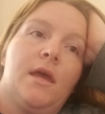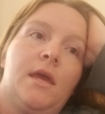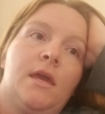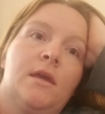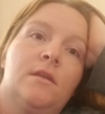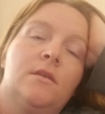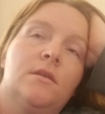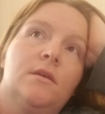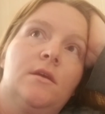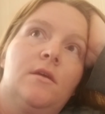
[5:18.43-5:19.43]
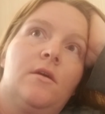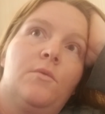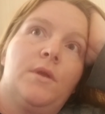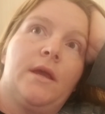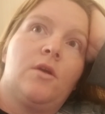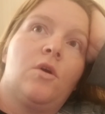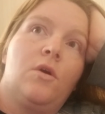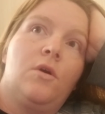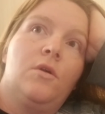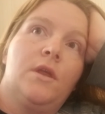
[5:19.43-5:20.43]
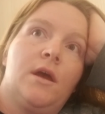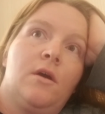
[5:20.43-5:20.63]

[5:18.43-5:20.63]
And when I called,